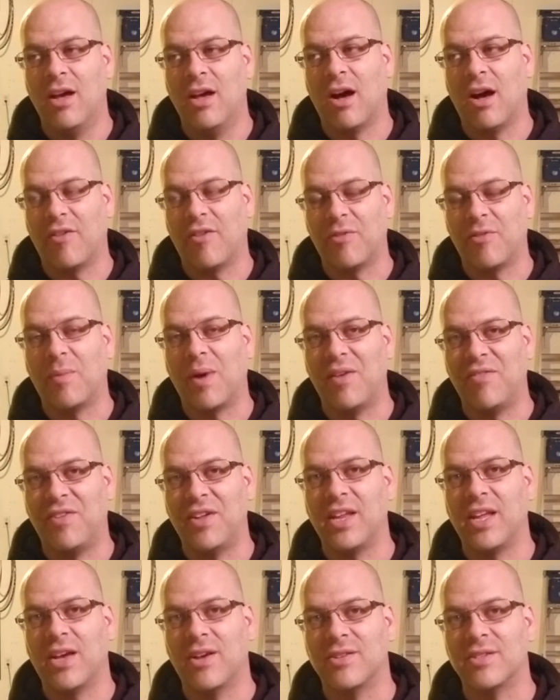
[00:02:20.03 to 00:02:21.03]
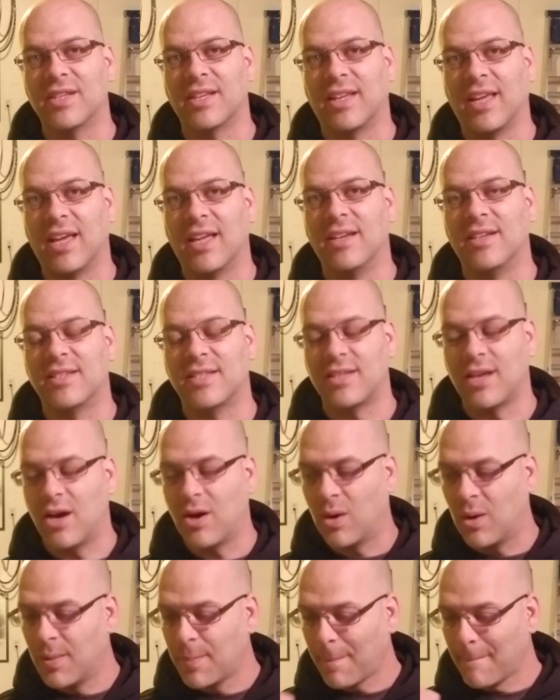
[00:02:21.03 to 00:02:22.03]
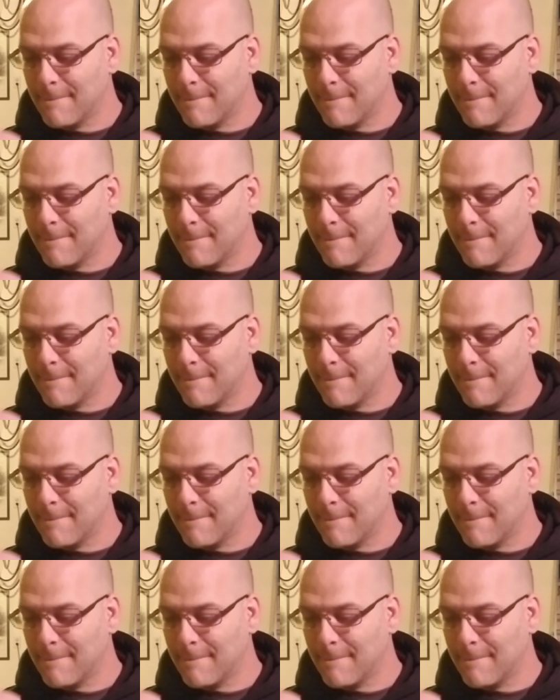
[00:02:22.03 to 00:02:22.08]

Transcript: off of my videos again. Impressive.